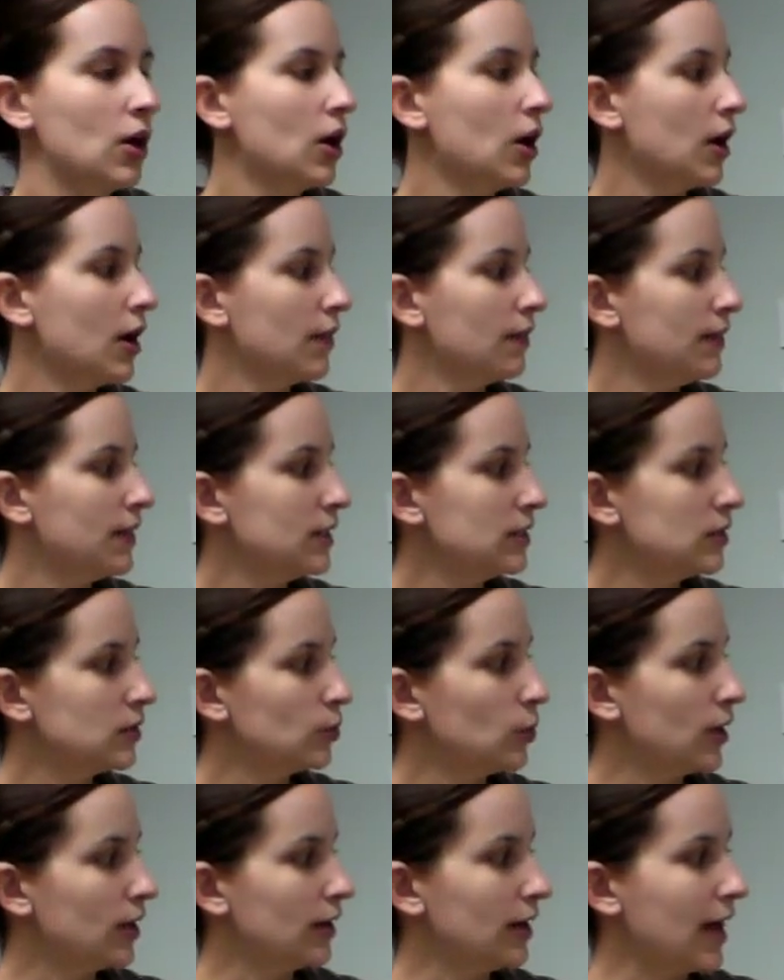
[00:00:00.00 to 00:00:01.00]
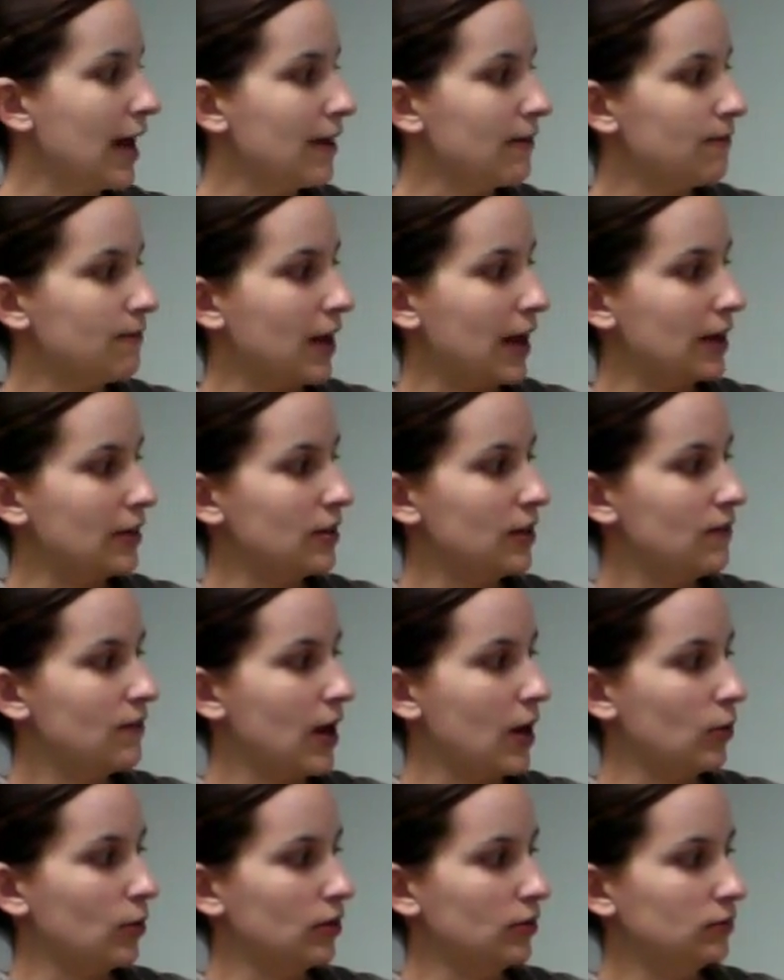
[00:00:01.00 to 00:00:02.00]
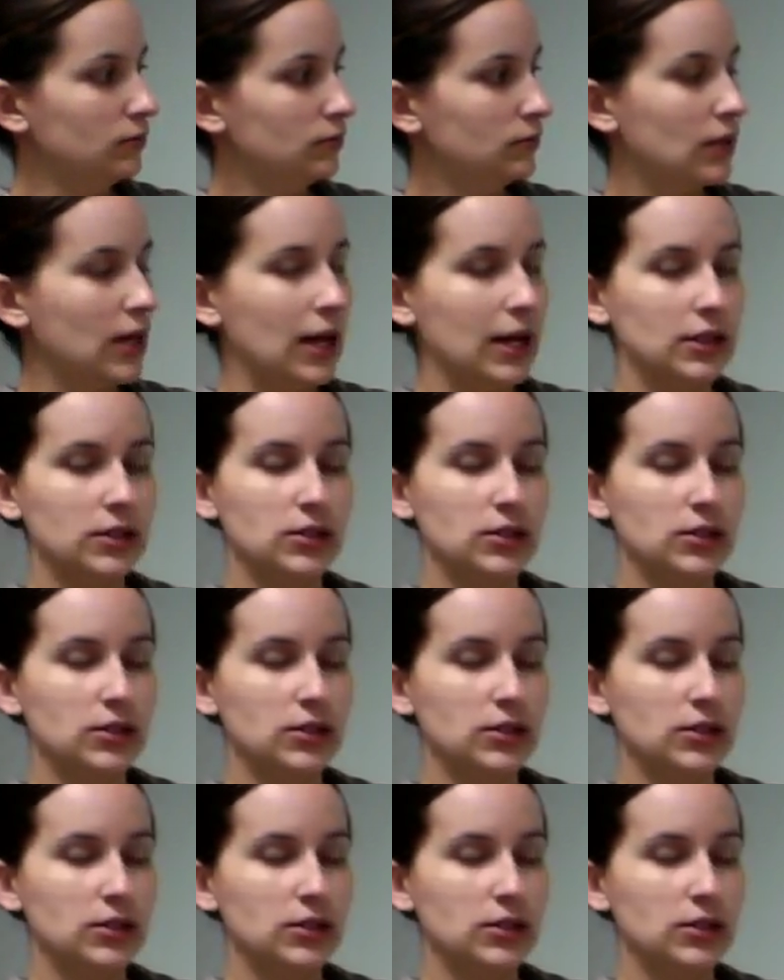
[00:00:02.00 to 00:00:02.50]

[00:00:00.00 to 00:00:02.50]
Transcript: On this one, I find the vowel, I